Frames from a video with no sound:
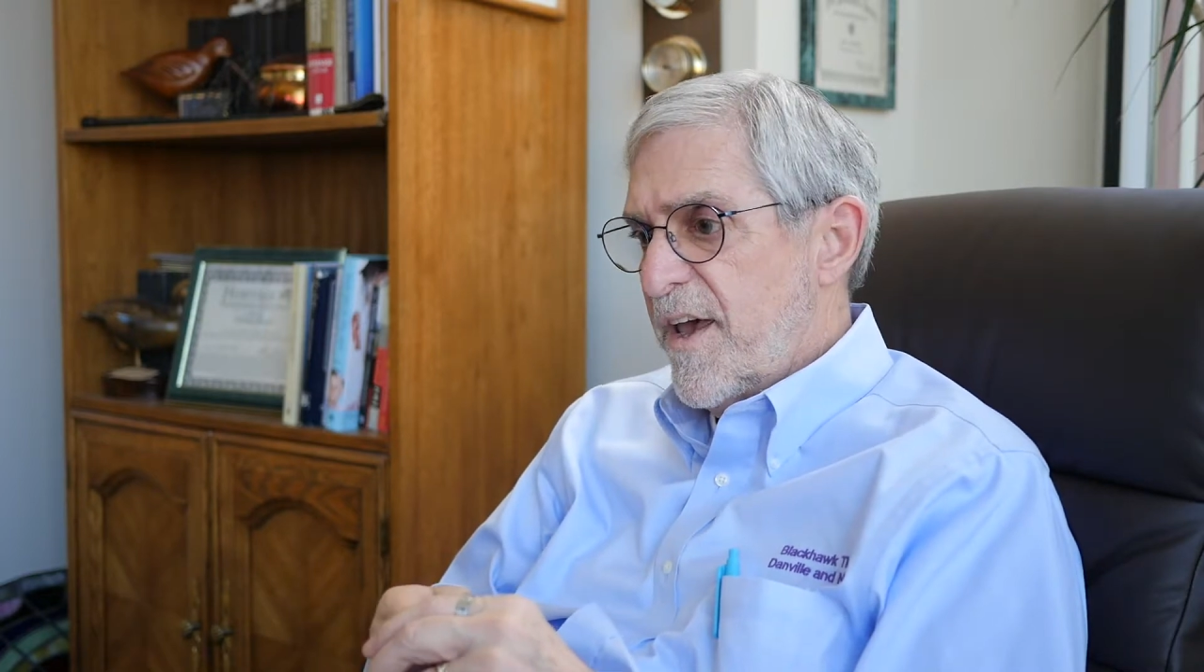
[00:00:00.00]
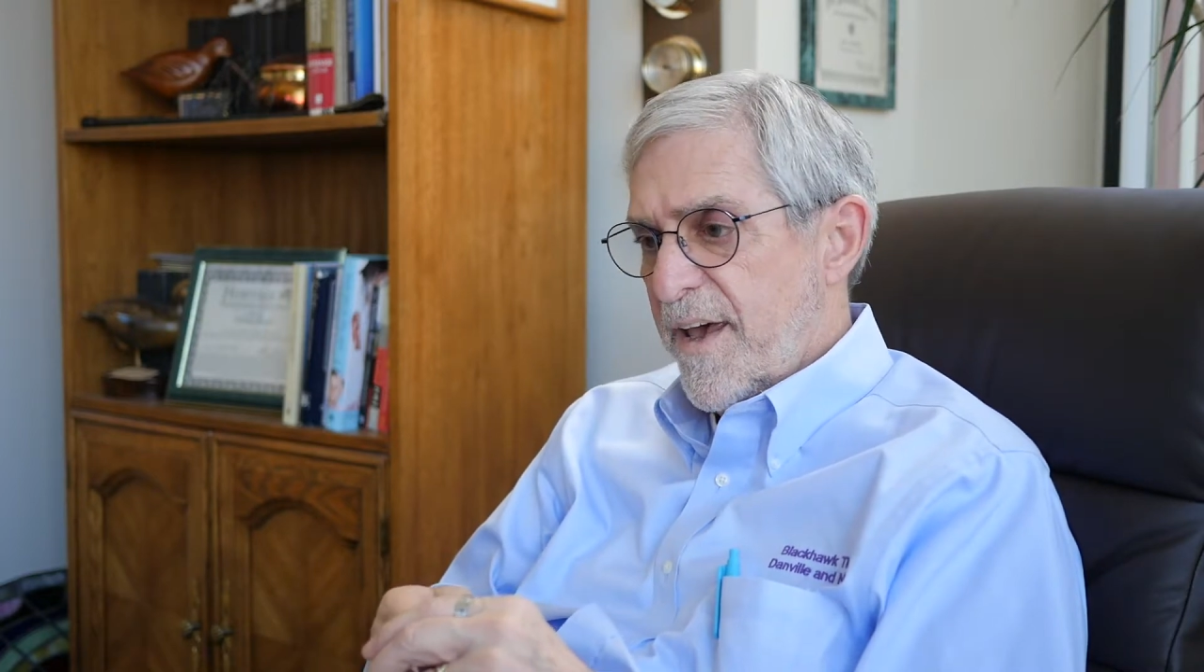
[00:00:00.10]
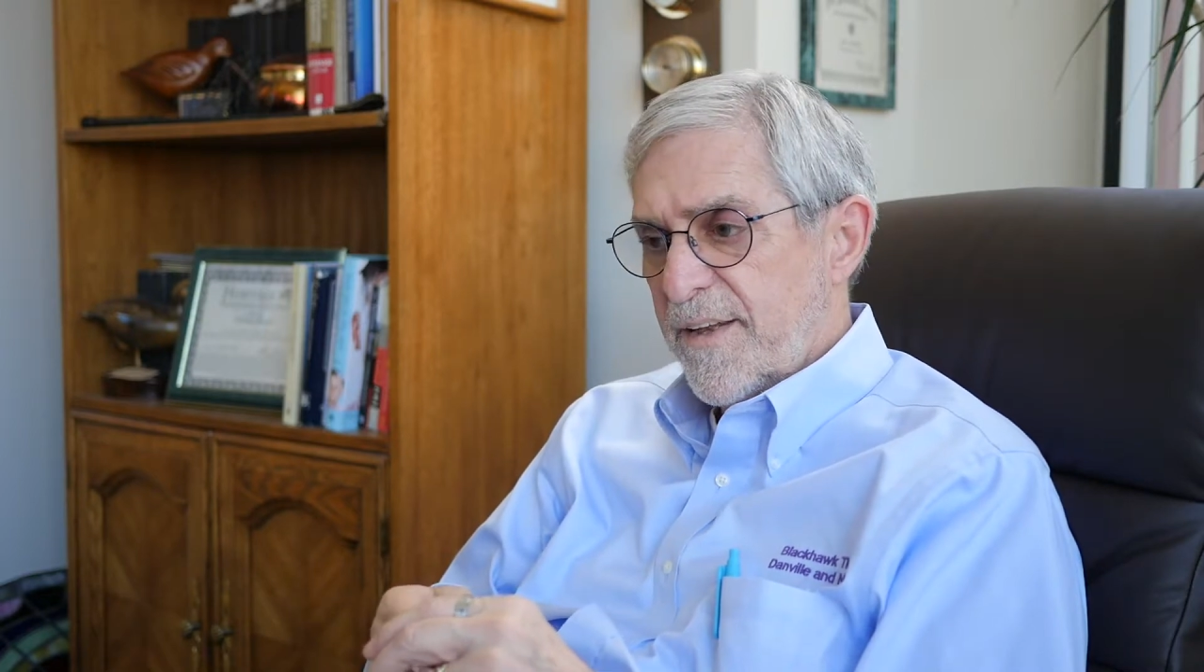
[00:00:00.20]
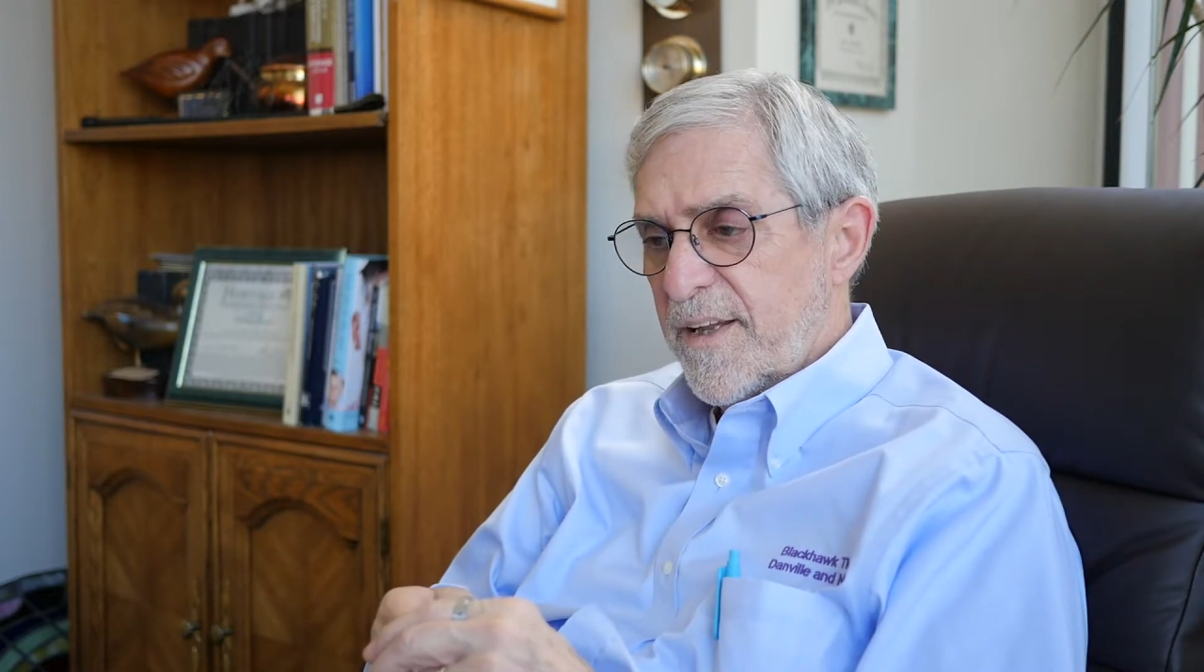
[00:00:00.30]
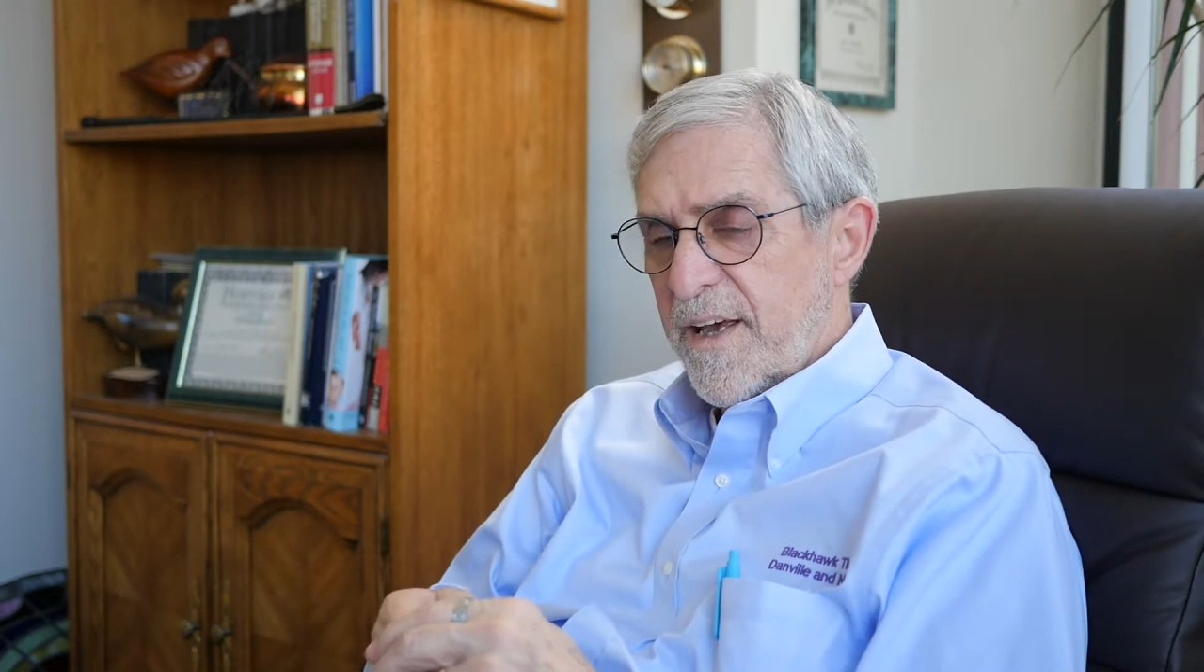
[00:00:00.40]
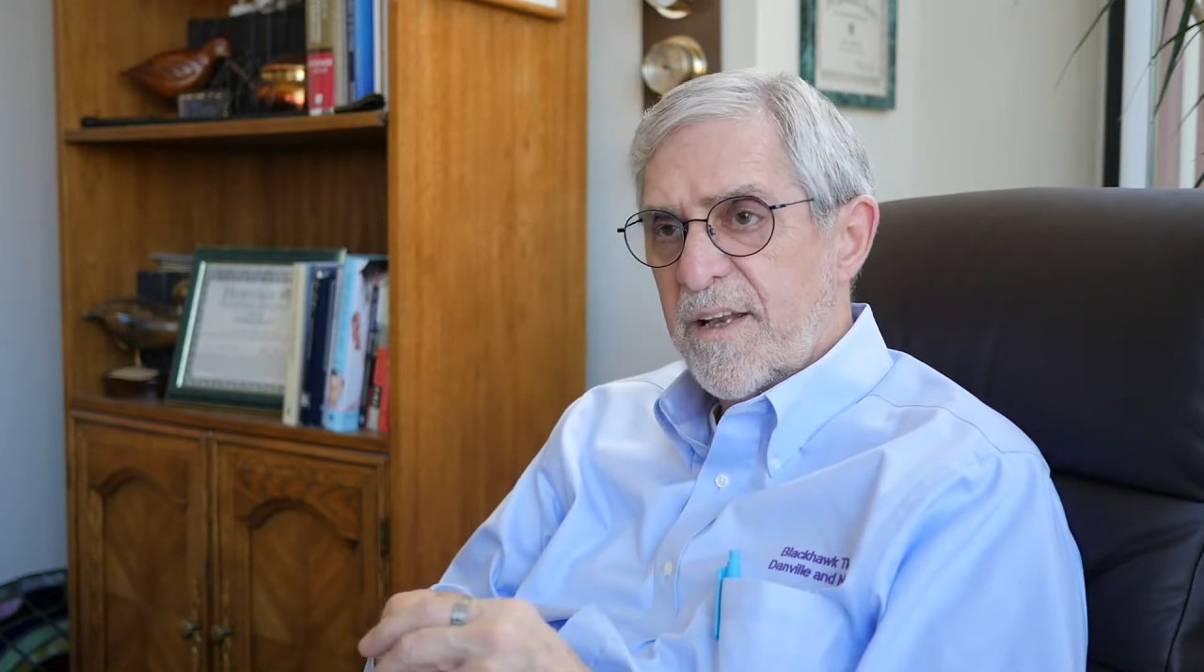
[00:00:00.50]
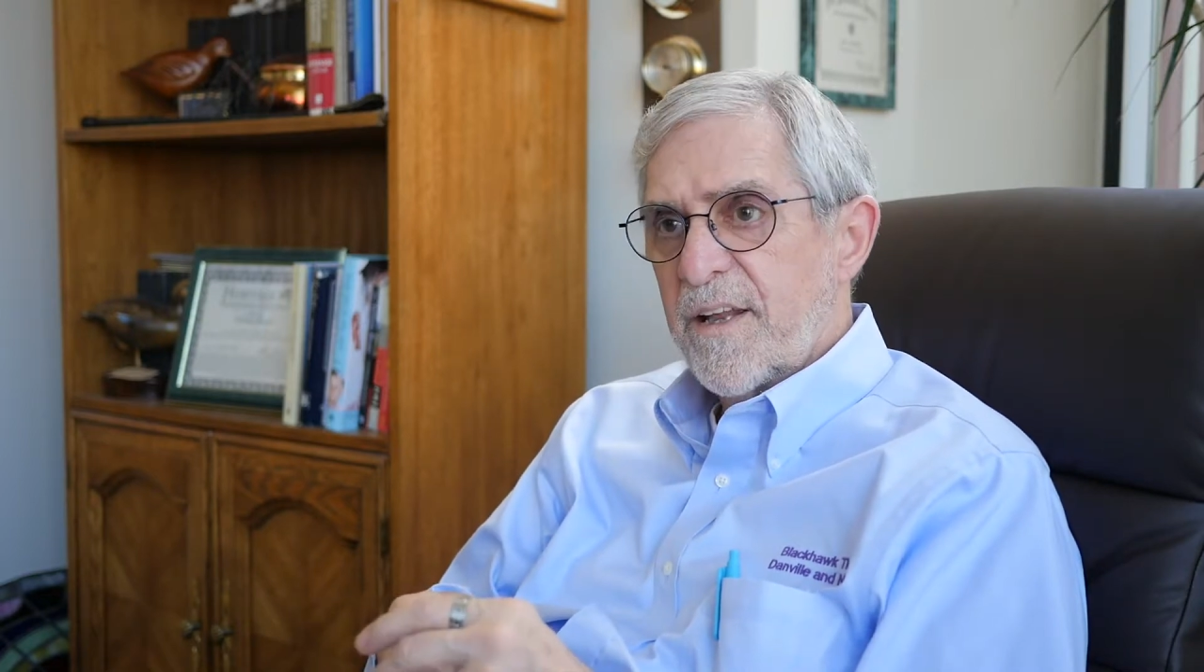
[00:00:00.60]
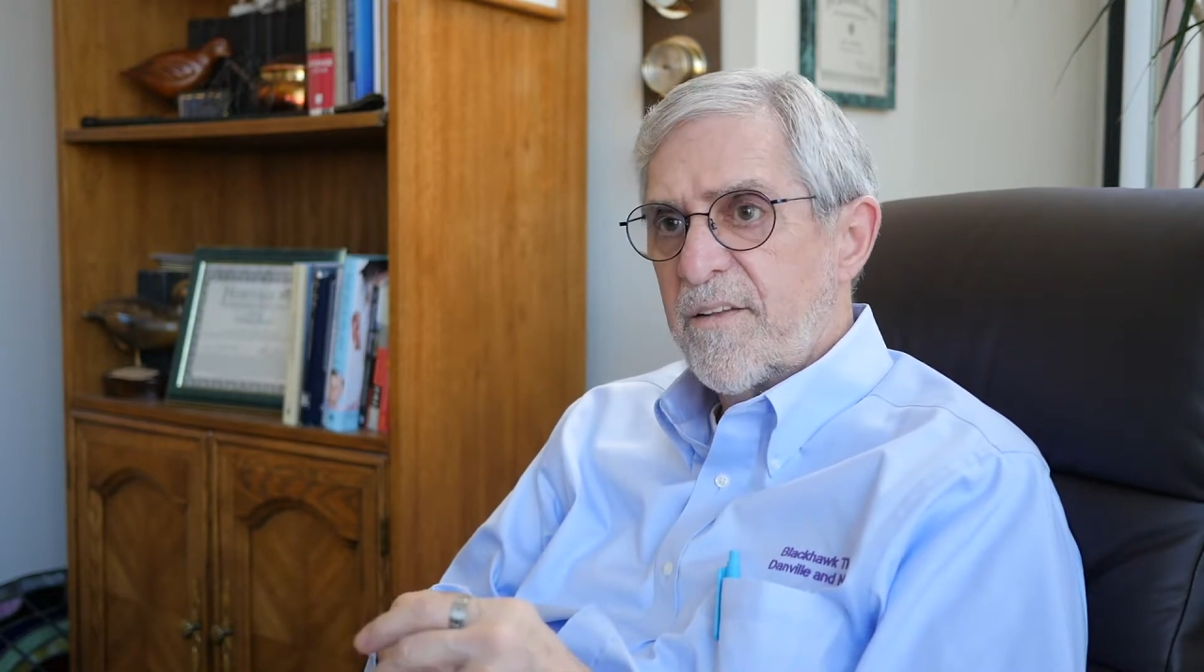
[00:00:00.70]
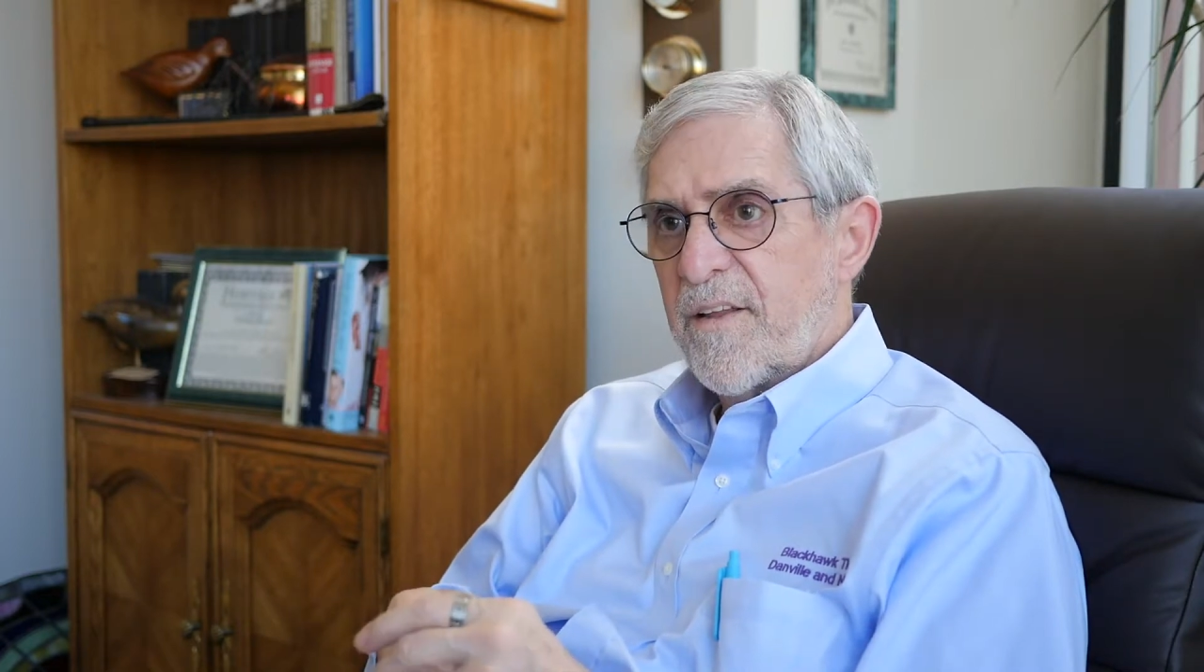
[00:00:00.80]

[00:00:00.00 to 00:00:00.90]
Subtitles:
Nlite and